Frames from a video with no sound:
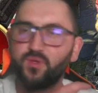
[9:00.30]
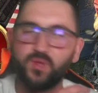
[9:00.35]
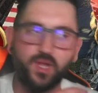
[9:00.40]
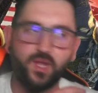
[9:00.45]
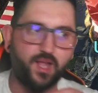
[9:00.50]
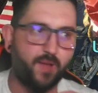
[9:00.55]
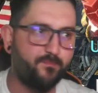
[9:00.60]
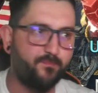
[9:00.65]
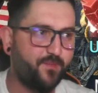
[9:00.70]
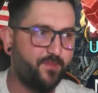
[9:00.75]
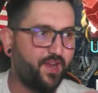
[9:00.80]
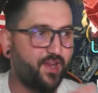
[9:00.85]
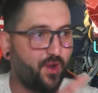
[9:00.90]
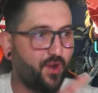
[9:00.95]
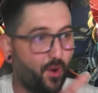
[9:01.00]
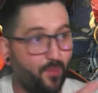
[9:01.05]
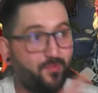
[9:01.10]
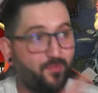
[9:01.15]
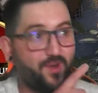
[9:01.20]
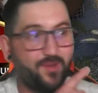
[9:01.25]
into the campaign.
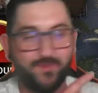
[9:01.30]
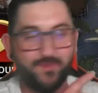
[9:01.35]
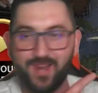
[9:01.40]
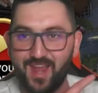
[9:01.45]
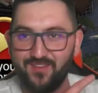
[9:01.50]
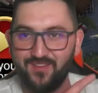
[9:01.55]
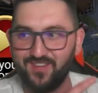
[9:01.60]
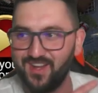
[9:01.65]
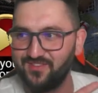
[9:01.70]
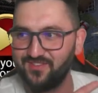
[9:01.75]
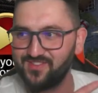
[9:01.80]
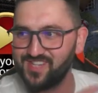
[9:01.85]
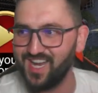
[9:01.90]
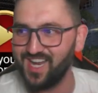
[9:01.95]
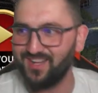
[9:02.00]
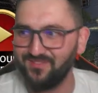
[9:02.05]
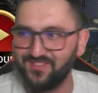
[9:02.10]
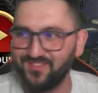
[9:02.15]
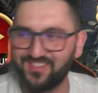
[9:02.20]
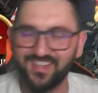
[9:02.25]
Hopefully I'm gonna have enough
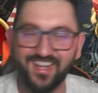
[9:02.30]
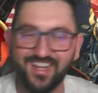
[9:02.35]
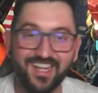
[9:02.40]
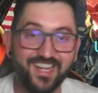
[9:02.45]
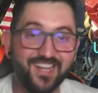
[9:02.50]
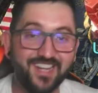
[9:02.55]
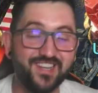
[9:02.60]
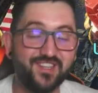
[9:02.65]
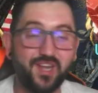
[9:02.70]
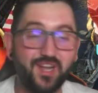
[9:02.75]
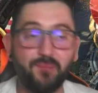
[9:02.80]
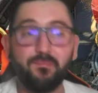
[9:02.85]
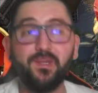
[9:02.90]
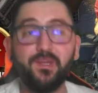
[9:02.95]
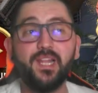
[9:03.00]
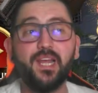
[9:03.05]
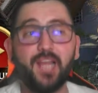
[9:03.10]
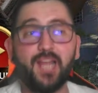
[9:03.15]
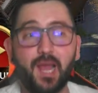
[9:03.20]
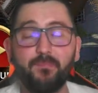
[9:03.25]
gems. Jump
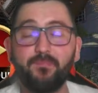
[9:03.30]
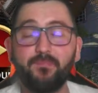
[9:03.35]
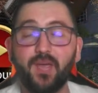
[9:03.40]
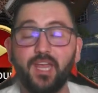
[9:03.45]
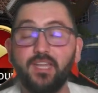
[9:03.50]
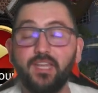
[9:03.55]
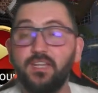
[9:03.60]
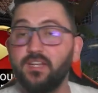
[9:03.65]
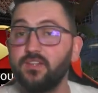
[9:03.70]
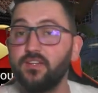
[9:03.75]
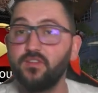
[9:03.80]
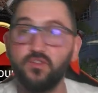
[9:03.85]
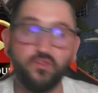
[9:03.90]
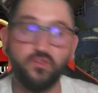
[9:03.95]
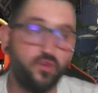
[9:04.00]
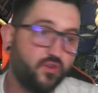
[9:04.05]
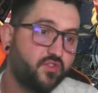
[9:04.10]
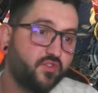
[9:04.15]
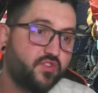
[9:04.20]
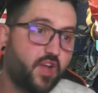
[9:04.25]
in the campaign, you
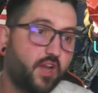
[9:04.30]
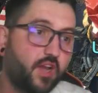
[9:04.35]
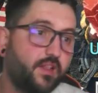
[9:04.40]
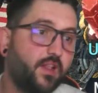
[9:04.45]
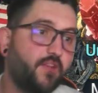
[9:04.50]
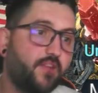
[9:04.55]
know, start